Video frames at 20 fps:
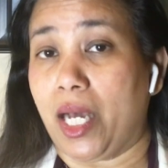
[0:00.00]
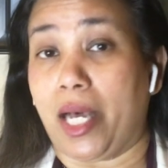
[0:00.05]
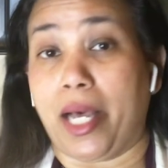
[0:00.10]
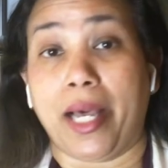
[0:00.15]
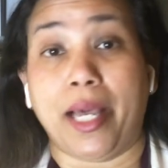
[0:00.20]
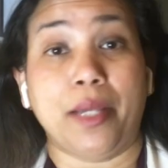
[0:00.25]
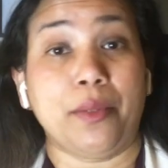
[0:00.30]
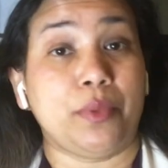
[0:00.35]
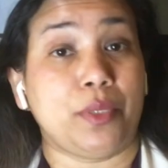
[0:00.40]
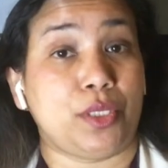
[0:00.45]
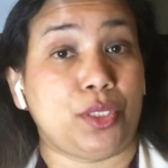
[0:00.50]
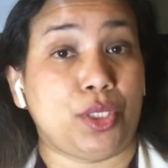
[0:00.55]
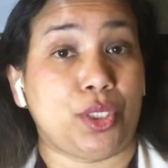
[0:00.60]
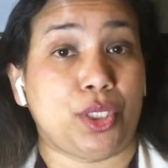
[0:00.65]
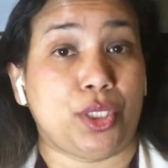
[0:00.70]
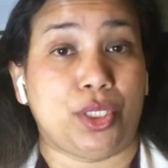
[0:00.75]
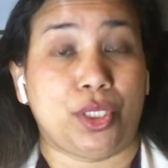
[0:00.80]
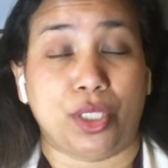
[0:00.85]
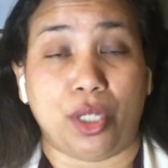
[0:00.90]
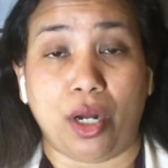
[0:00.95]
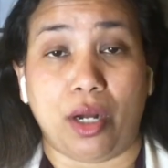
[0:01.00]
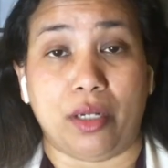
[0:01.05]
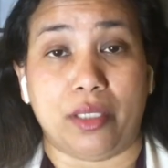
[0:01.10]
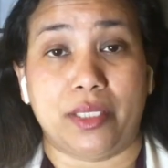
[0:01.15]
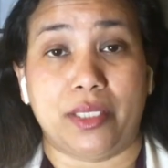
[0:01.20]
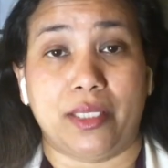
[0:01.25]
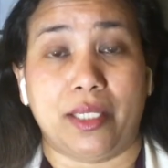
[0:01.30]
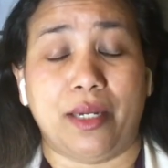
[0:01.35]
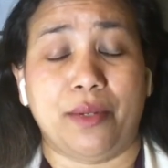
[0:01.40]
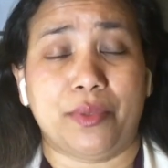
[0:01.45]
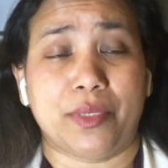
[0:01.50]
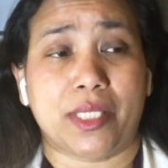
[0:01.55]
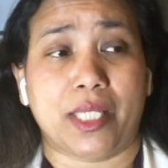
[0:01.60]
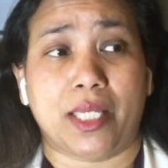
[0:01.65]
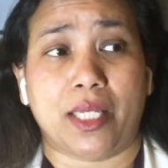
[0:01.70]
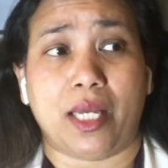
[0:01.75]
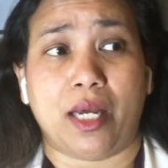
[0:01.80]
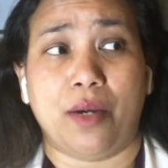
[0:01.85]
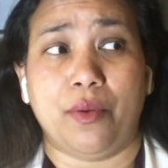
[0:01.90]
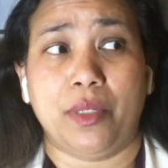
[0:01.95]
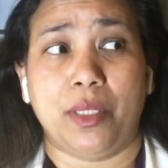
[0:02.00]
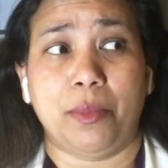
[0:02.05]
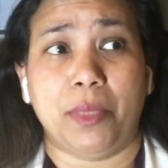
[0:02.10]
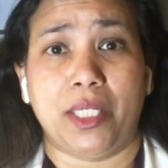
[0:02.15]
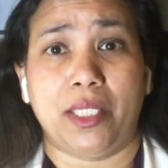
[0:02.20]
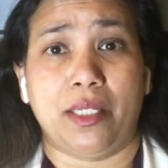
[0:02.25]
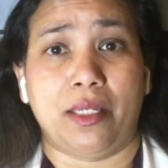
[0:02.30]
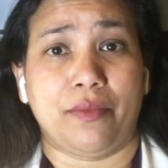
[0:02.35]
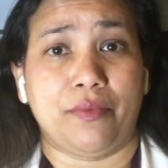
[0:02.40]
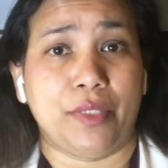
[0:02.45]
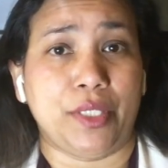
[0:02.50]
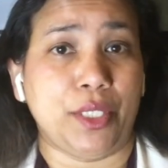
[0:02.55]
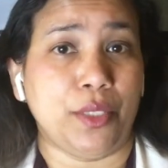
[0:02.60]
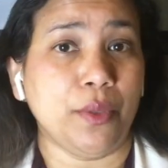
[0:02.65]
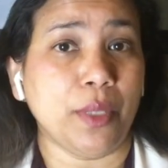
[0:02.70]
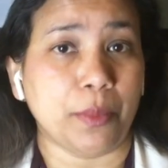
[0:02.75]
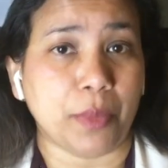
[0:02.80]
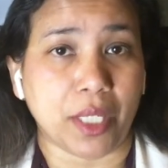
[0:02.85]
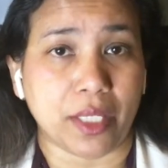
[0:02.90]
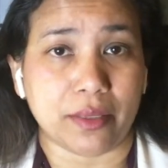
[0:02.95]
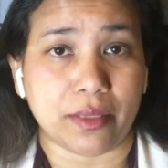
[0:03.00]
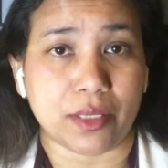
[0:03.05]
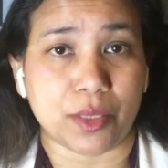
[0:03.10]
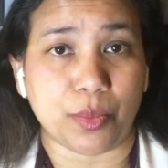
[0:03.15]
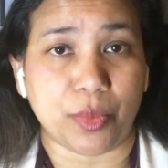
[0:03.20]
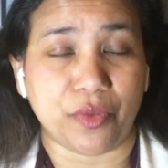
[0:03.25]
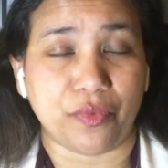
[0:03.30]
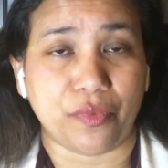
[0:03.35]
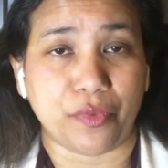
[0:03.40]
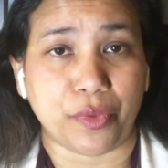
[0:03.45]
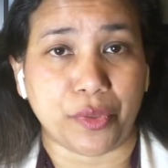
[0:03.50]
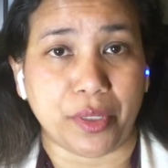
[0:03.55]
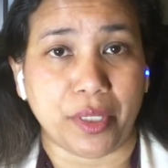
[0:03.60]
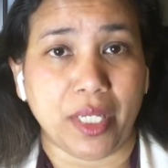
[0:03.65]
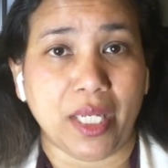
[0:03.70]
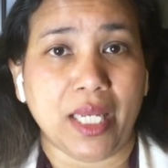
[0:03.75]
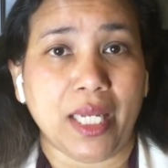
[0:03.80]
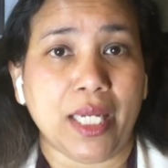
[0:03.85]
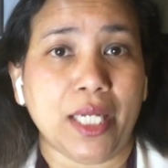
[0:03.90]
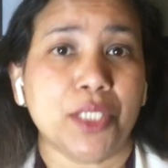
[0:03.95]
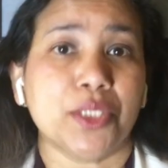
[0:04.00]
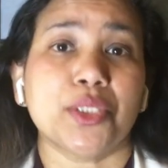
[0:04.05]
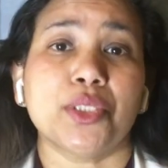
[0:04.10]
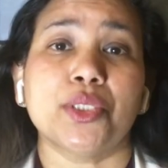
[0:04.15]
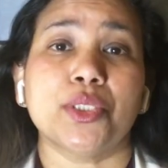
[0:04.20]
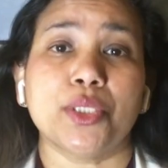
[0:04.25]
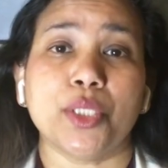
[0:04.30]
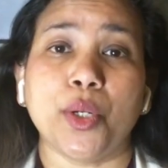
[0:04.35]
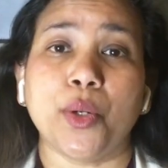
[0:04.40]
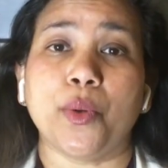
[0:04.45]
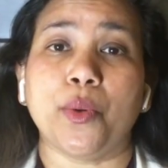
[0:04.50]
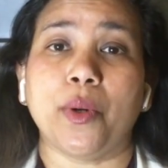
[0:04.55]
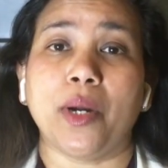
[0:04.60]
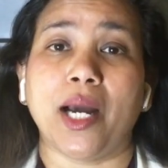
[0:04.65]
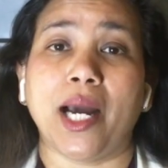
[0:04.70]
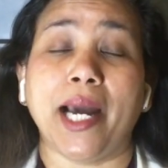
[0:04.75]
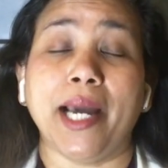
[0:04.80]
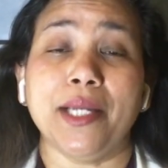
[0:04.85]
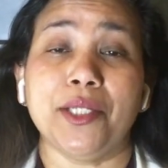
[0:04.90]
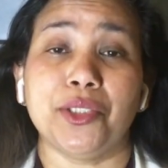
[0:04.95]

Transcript: I was shocked. I was like, how come I never knew about this before? So I